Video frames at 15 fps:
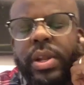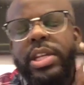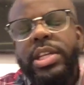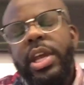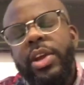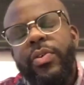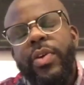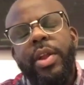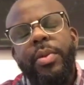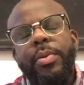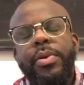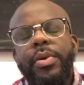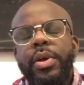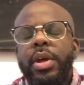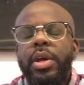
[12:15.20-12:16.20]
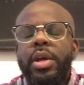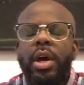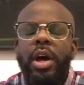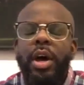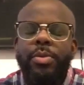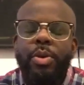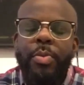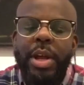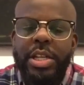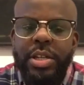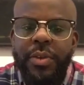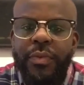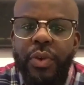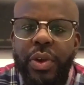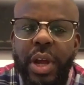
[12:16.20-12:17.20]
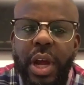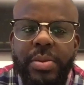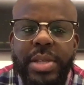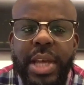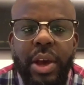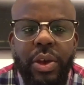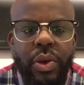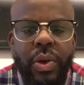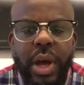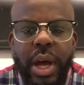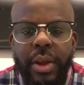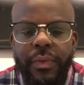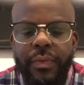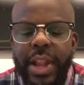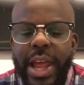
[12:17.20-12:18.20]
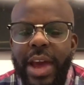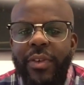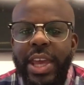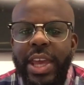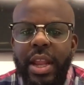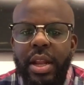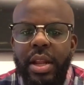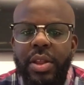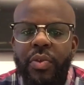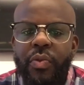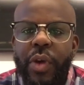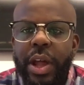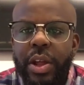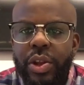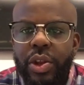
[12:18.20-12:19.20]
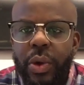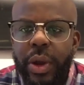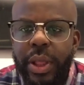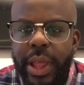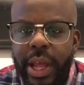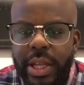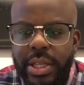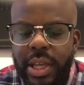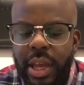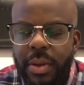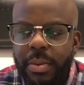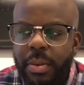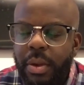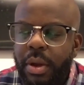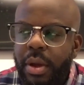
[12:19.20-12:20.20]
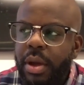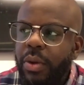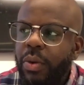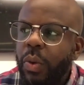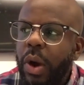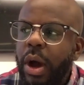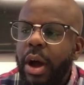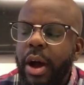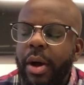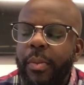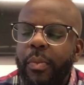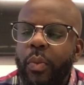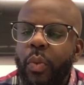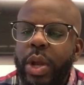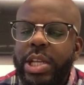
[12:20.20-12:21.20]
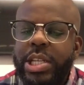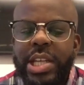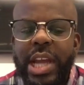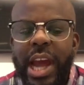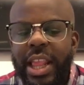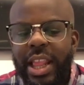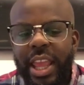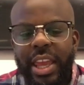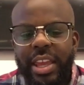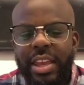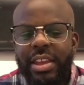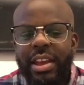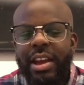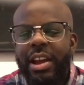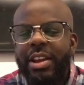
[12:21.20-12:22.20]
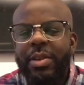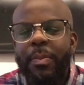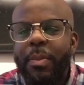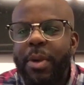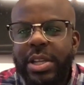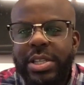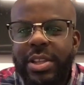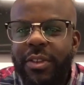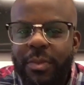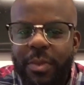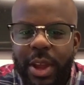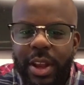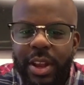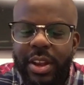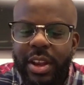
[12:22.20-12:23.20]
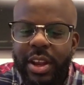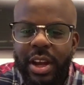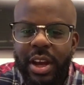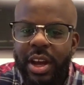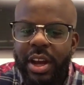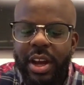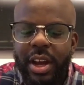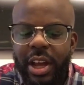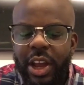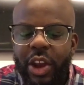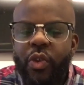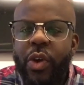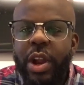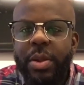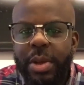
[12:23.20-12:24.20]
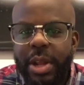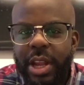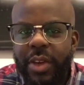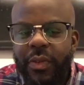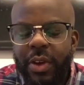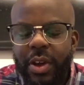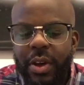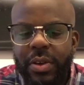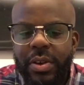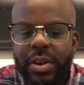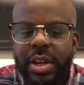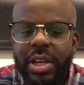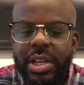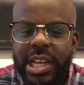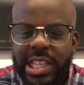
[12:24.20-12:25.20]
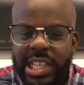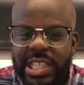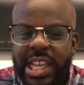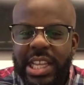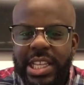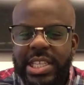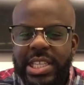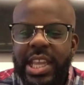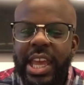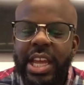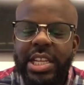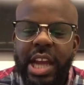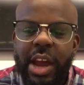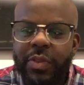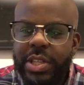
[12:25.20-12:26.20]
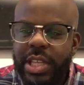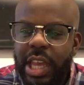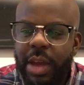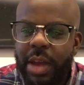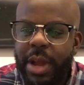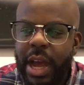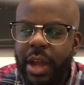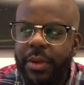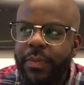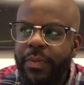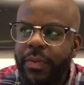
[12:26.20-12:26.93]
Incredible. You mentioned a few times how you kind of navigated the regulatory landscape, which I think must have been incredibly difficult. Just to set the stage, obviously I'm not